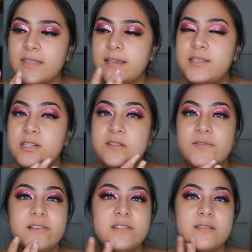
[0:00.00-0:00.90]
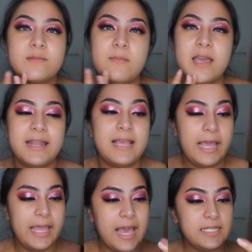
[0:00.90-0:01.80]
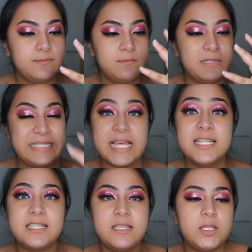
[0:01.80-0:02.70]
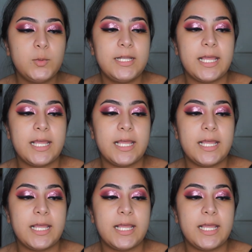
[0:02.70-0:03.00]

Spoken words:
it just feels... It has density to it.